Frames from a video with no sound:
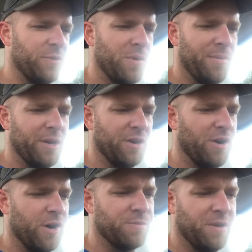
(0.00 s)
It's probably gonna
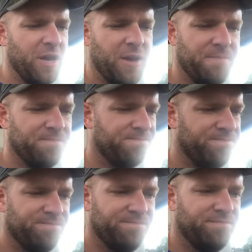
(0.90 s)
cost me,
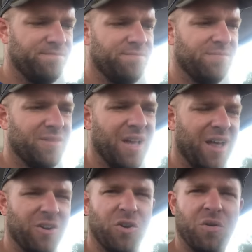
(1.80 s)

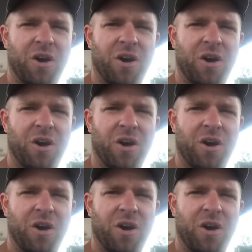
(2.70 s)
I don't know,